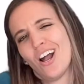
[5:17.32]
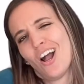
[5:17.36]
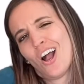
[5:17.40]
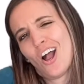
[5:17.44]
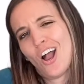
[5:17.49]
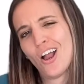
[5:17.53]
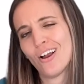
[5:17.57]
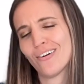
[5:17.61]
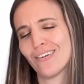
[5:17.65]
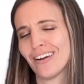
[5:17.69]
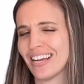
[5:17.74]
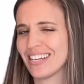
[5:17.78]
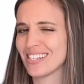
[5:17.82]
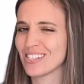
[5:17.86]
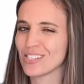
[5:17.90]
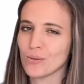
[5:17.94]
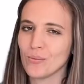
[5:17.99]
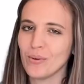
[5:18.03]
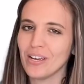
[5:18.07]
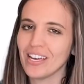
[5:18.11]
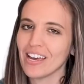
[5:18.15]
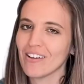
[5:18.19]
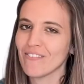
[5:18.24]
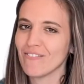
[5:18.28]
All right, so
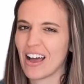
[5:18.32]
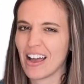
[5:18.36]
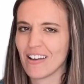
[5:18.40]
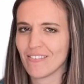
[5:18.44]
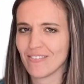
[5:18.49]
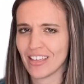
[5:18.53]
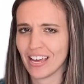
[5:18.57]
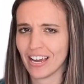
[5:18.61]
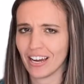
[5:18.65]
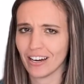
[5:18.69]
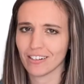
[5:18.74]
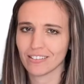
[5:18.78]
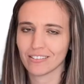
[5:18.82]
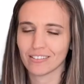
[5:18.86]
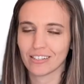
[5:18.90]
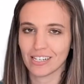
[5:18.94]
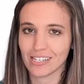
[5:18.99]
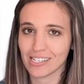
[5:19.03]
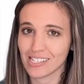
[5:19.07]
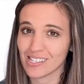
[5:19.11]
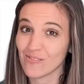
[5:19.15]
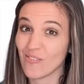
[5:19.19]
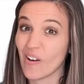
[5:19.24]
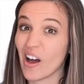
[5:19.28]
we get five there
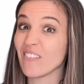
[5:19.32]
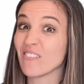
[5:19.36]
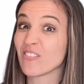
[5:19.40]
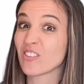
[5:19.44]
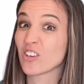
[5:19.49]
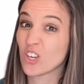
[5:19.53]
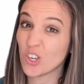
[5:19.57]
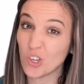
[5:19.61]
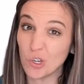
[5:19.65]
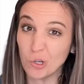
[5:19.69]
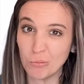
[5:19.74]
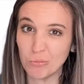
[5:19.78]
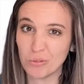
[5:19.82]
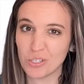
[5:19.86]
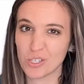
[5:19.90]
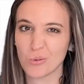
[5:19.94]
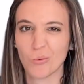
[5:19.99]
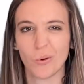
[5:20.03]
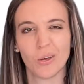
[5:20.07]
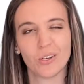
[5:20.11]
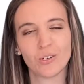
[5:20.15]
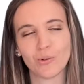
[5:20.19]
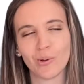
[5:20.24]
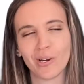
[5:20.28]
because five cubed is
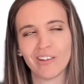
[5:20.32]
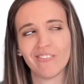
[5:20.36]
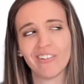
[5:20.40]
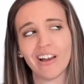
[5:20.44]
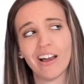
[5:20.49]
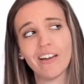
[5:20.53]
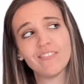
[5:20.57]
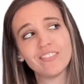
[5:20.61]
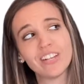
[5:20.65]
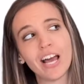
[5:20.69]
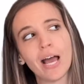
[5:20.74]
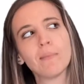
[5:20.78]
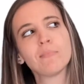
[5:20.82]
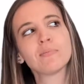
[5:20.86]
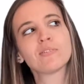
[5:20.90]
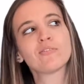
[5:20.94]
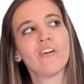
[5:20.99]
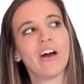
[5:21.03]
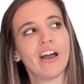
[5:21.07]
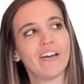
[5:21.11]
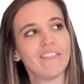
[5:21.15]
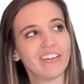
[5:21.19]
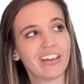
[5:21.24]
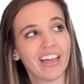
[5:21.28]
125 times
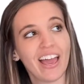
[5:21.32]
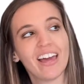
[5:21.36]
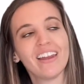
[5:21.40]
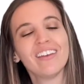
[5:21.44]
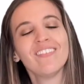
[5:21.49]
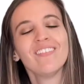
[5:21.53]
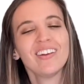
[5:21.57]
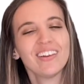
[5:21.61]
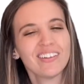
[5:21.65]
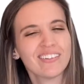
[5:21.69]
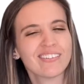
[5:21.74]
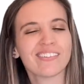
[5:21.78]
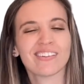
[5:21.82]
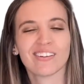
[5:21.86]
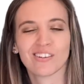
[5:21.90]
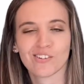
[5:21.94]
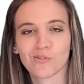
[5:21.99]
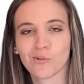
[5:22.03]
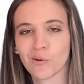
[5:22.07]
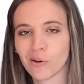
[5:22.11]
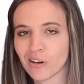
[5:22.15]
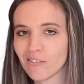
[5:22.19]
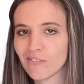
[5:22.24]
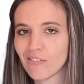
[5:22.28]
five again is
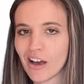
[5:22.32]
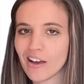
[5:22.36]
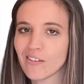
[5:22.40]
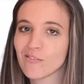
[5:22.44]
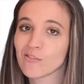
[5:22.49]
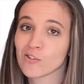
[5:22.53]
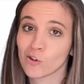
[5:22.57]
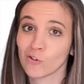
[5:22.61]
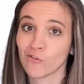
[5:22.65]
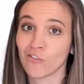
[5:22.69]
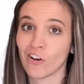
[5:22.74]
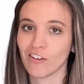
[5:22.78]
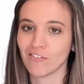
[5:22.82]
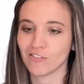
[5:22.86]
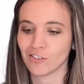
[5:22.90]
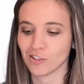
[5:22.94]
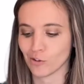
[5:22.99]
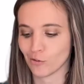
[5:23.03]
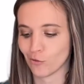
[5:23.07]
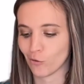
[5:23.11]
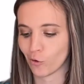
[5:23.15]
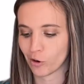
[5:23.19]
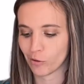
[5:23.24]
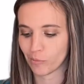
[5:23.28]
625, so five to the
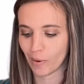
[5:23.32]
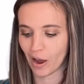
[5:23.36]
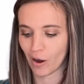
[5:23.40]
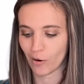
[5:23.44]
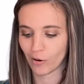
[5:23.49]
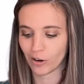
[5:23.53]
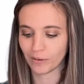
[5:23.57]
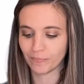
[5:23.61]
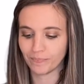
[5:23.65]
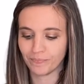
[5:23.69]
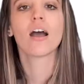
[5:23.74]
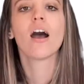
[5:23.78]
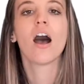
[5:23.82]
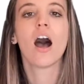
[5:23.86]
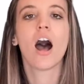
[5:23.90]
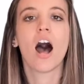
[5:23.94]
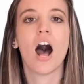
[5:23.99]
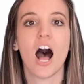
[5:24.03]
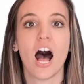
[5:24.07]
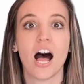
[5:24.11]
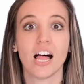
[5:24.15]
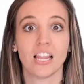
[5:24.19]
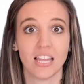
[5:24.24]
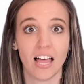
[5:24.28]
fourth power.
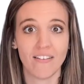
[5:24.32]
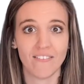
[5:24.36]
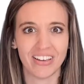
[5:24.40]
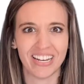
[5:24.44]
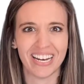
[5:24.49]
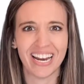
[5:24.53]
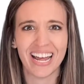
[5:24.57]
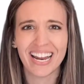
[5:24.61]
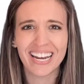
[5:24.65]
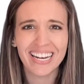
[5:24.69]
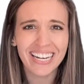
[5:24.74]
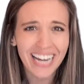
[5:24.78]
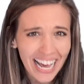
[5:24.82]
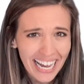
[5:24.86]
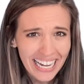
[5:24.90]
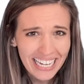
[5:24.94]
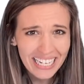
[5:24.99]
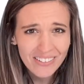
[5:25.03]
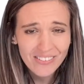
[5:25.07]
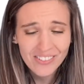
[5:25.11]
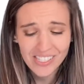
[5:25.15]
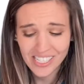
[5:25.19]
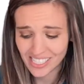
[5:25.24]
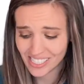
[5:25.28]
11,
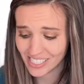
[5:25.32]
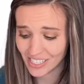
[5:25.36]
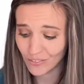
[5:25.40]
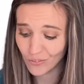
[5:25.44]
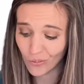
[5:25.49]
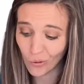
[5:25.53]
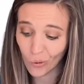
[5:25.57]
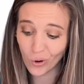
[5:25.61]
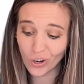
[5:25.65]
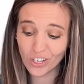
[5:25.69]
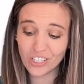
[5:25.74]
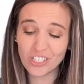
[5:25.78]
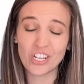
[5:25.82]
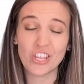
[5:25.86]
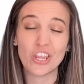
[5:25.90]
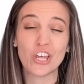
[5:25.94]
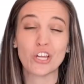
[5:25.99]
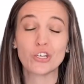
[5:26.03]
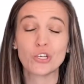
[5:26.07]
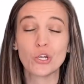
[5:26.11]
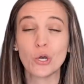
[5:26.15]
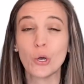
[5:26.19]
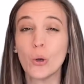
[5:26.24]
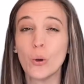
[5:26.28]
negative 64 to the
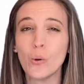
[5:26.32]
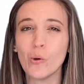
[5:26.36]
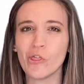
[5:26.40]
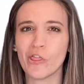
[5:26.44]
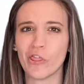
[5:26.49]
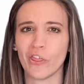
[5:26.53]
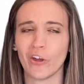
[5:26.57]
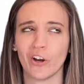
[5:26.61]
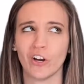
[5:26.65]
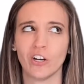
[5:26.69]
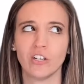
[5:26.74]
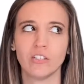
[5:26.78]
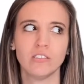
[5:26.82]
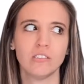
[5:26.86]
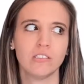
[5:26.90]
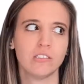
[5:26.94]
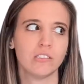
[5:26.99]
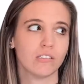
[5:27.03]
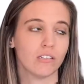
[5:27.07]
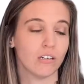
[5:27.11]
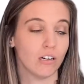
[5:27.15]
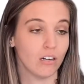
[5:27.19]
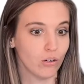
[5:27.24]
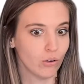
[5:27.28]
2
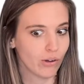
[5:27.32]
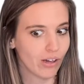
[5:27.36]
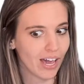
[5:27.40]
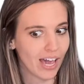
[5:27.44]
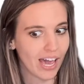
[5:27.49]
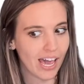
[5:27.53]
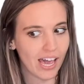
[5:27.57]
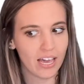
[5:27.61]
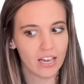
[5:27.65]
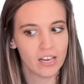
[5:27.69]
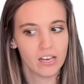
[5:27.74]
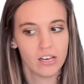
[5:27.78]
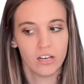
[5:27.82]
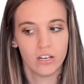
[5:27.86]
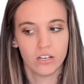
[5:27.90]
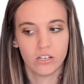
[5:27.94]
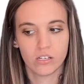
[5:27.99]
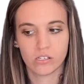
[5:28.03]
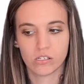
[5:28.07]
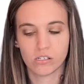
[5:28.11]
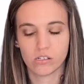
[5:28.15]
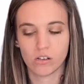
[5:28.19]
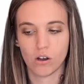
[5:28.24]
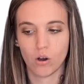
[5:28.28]
thirds. Okay,
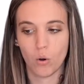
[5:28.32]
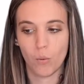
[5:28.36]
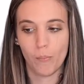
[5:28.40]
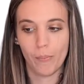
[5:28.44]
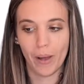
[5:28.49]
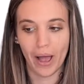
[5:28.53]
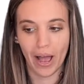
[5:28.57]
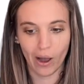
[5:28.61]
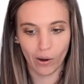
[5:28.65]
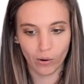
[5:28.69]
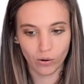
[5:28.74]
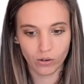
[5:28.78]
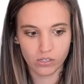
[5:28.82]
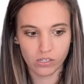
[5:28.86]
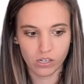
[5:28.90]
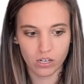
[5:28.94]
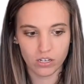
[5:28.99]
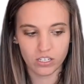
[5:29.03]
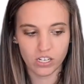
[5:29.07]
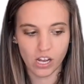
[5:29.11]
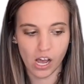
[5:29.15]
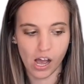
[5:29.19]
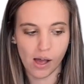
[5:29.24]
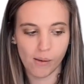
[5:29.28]
so power's
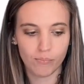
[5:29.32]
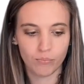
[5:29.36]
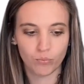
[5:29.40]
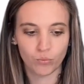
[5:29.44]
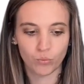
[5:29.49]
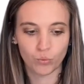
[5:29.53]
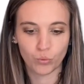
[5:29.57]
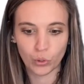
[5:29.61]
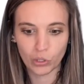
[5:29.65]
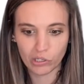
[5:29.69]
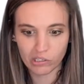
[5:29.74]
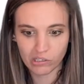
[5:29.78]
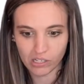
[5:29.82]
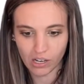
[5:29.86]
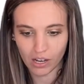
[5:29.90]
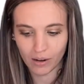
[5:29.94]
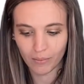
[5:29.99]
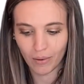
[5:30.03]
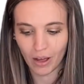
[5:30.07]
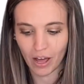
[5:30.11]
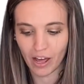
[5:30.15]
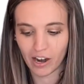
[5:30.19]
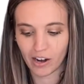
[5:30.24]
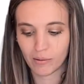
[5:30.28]
on top, root's on
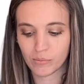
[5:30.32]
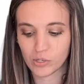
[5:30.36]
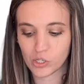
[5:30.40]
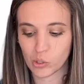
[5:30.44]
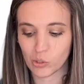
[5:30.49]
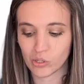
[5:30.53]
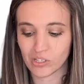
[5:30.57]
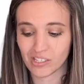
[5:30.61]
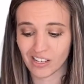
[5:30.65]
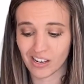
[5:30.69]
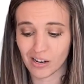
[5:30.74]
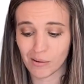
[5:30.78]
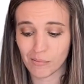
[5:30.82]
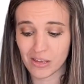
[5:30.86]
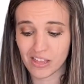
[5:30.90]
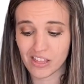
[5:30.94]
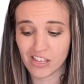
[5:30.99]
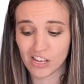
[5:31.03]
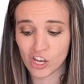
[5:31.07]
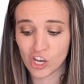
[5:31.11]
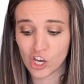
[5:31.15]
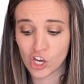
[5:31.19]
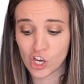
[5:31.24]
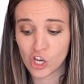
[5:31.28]
bottom, so it's gonna be
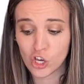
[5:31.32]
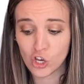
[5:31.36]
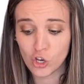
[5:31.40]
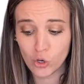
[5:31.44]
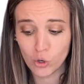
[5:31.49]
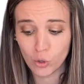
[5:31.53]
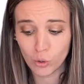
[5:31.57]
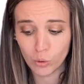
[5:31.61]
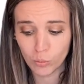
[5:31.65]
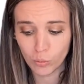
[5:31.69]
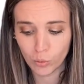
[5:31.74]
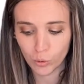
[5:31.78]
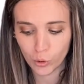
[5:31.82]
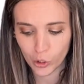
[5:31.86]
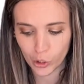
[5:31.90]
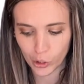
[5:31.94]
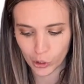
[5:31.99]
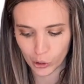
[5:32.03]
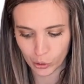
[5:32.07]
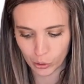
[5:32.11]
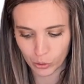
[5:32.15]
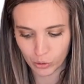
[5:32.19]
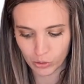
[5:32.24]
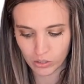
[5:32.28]
the cube
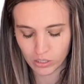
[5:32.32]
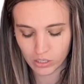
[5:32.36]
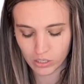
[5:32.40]
root